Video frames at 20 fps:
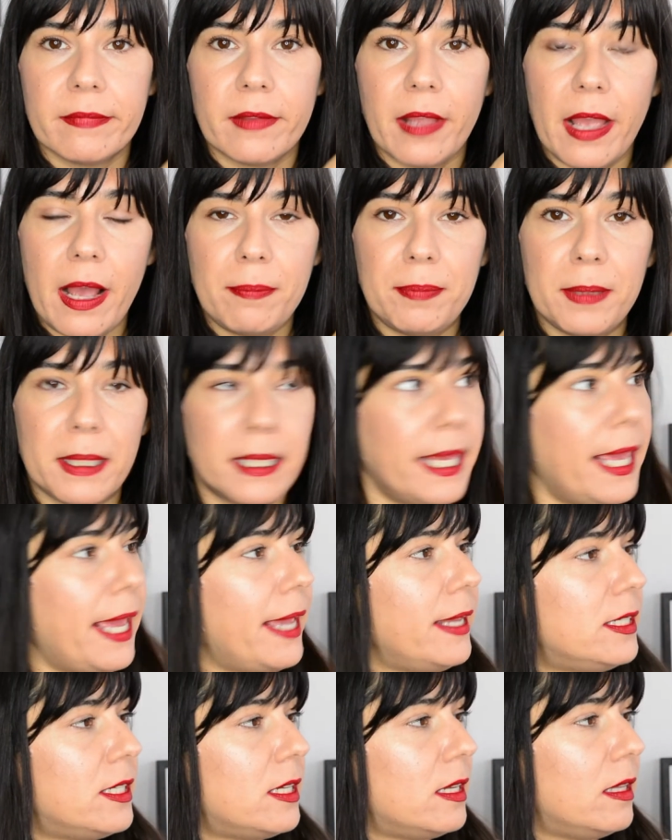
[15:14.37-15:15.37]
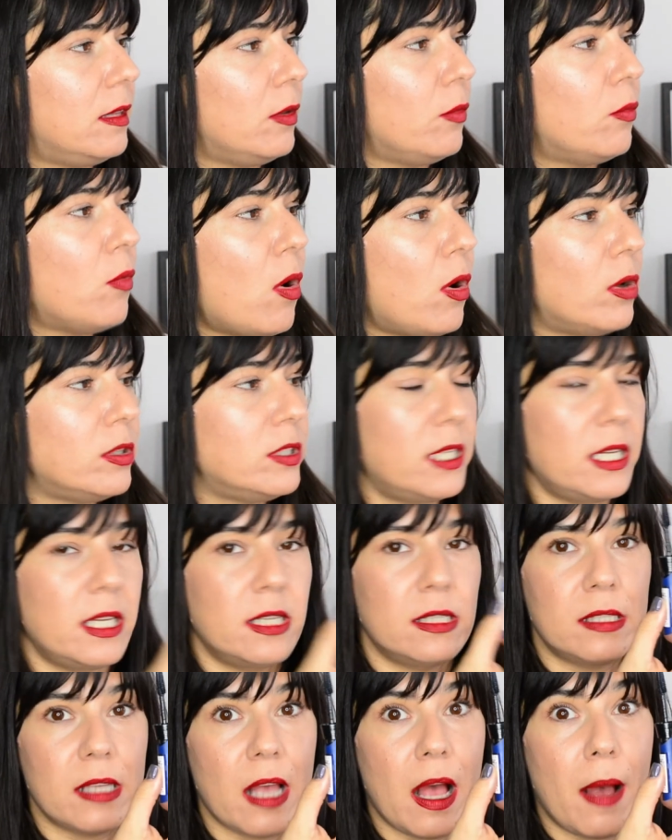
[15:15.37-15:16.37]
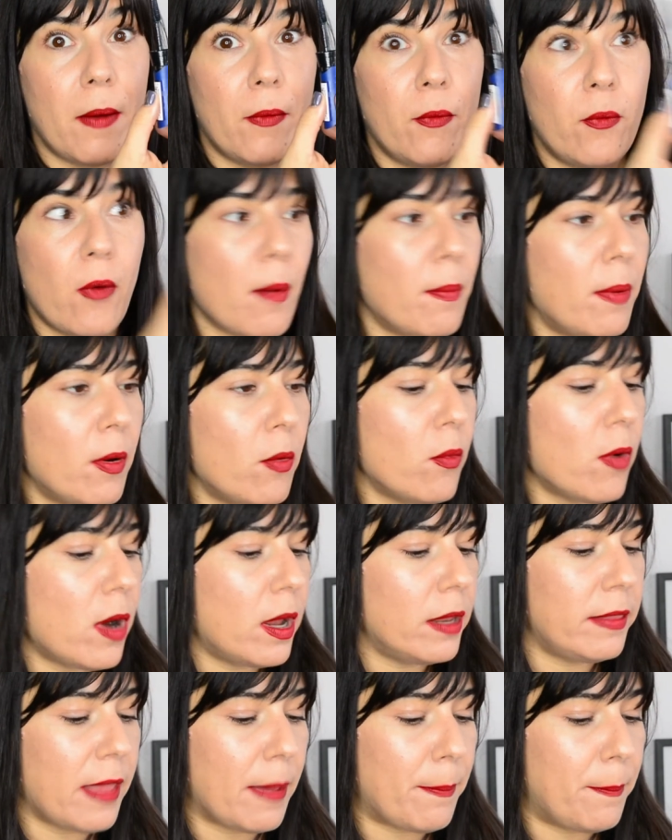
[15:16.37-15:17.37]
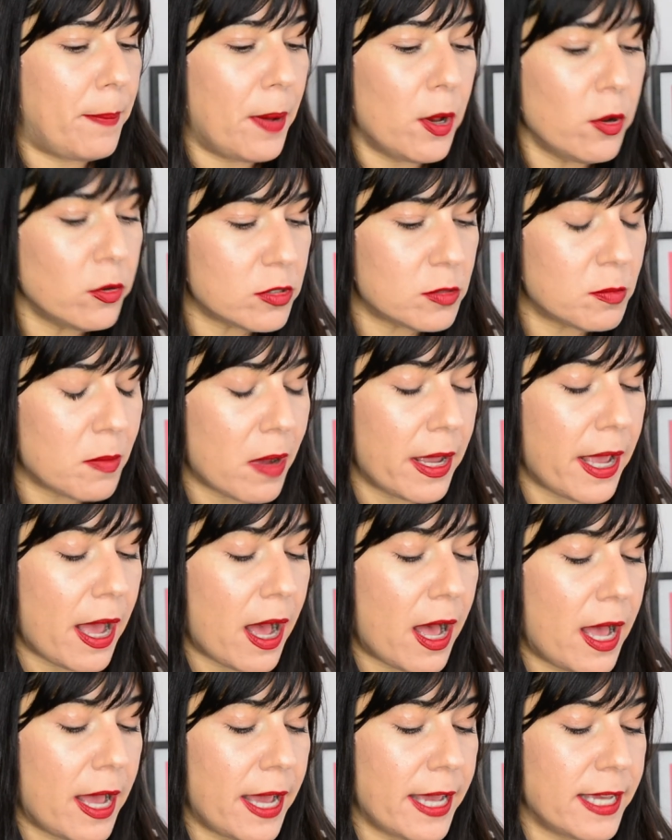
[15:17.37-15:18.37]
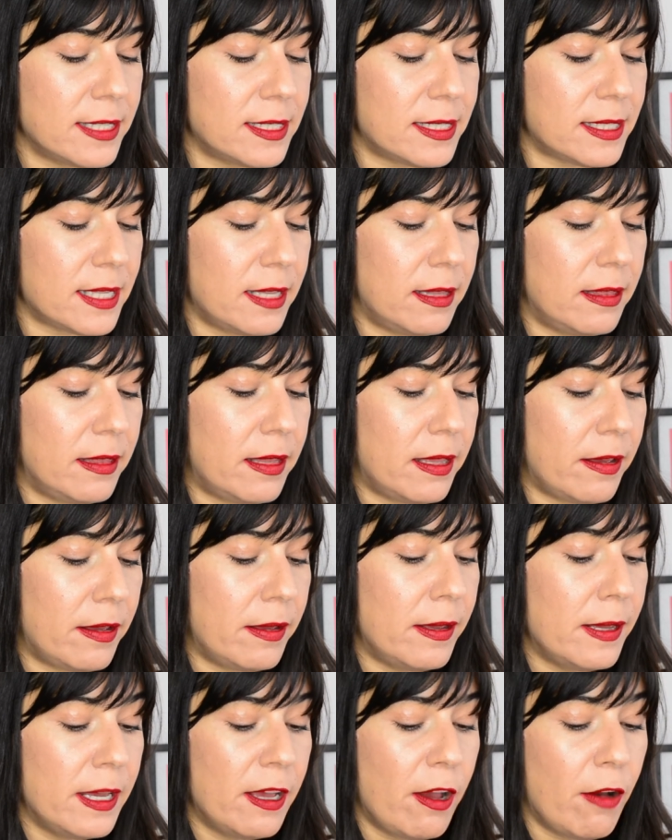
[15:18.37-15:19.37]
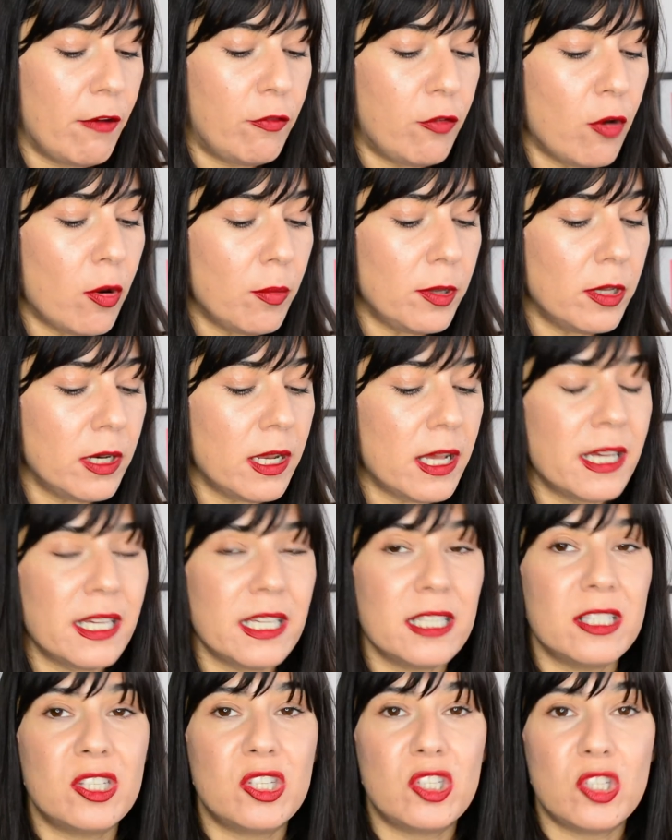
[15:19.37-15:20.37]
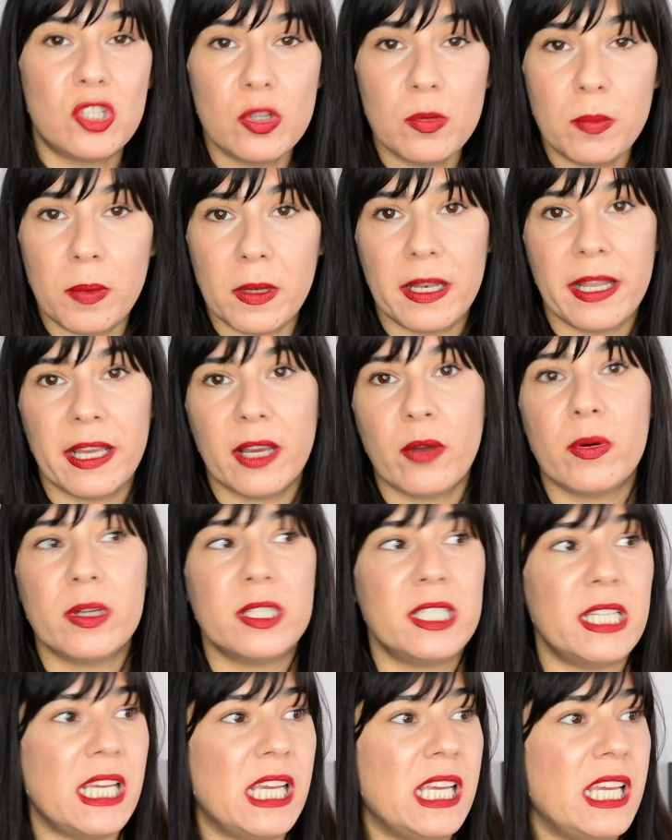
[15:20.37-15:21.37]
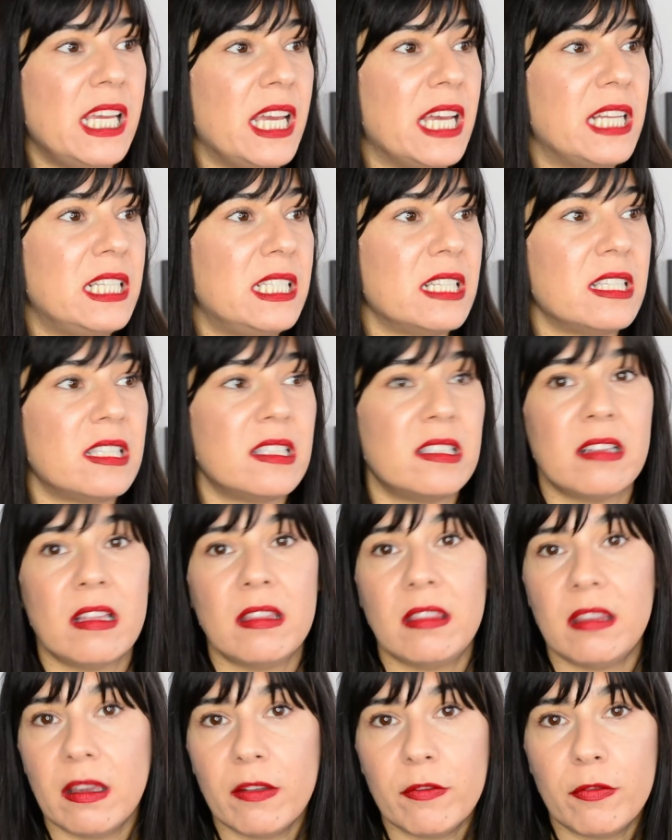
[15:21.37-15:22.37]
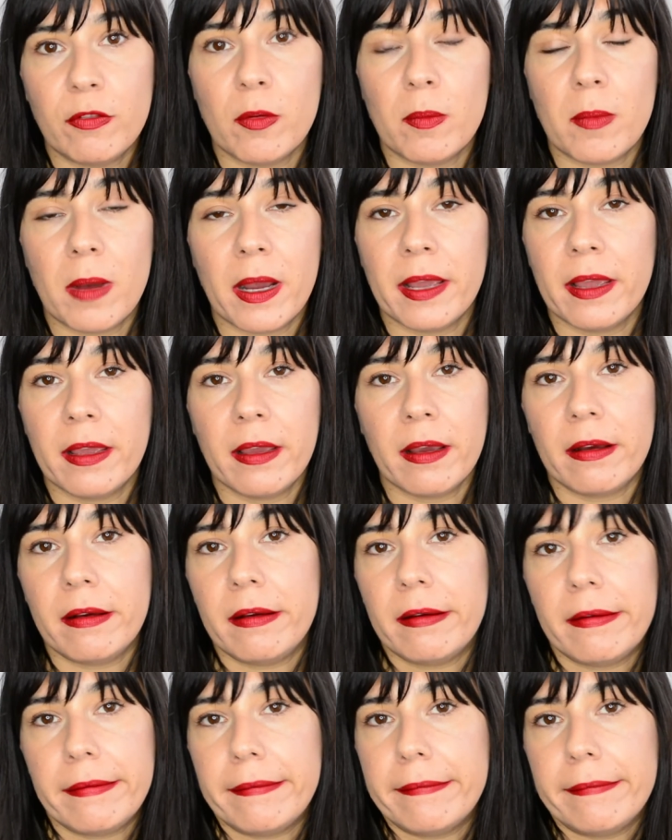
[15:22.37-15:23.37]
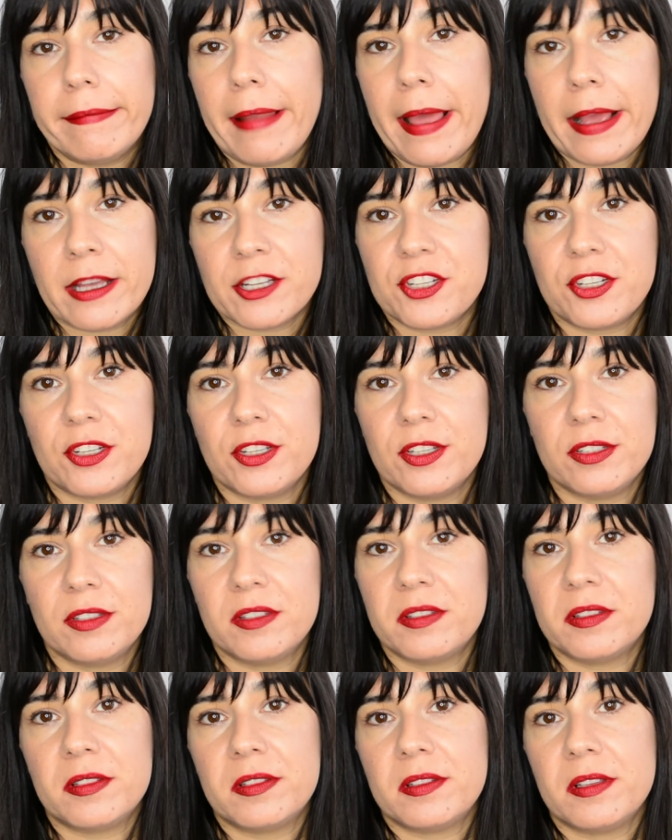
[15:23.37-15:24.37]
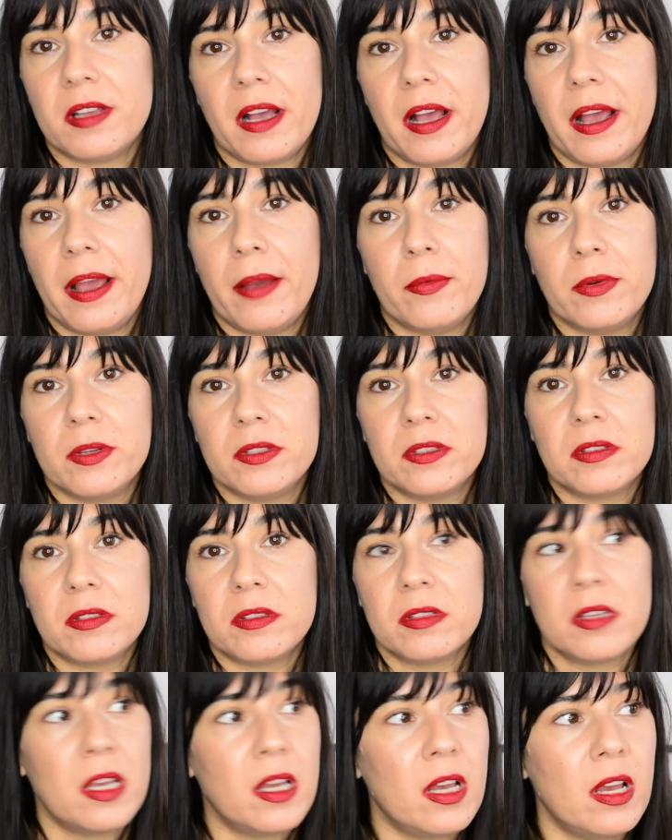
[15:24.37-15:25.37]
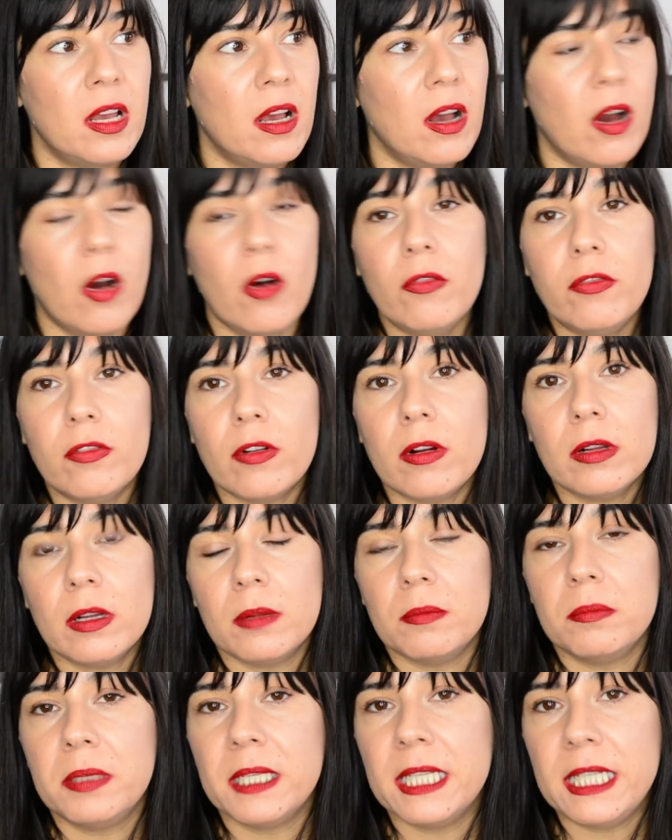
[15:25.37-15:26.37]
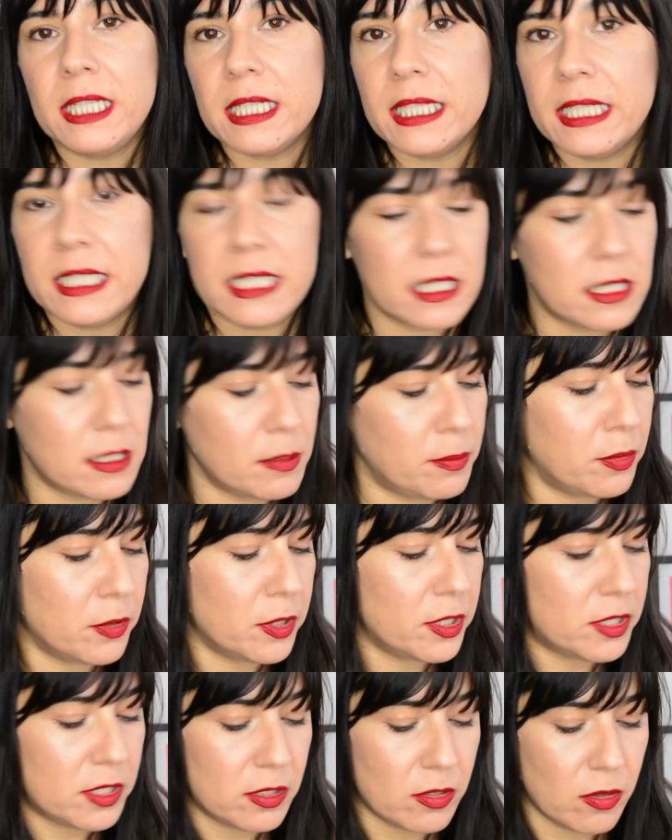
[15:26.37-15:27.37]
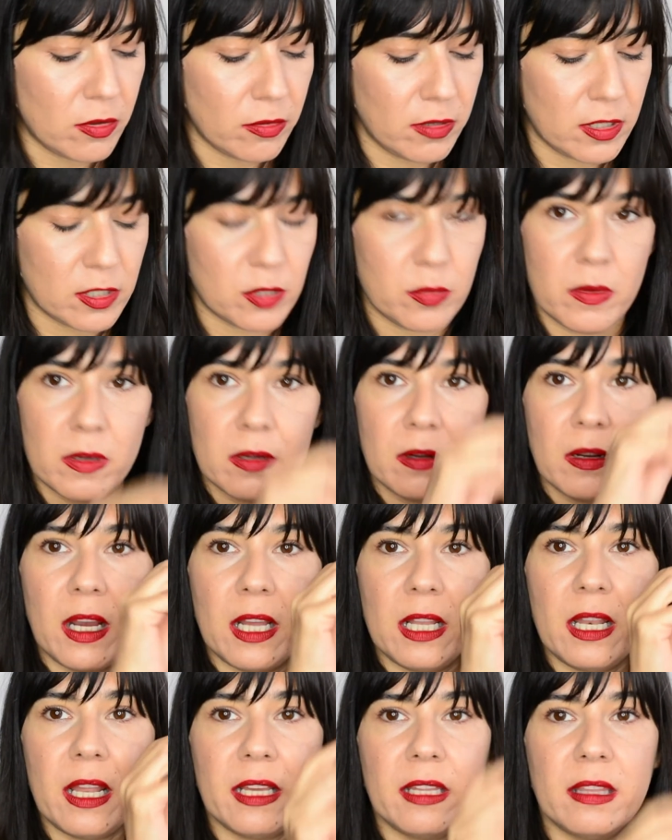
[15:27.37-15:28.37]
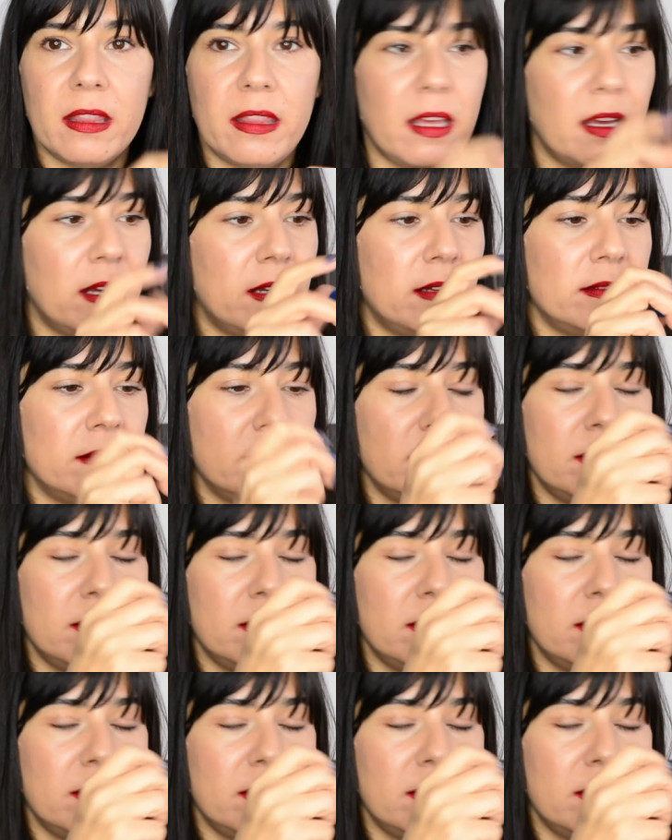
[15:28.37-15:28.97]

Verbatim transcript: applicator, the wand is a rubber one that pokes my eyes and the formula is super liquidy. It does nothing for my lashes. I was overall completely disappointed on this one. I like the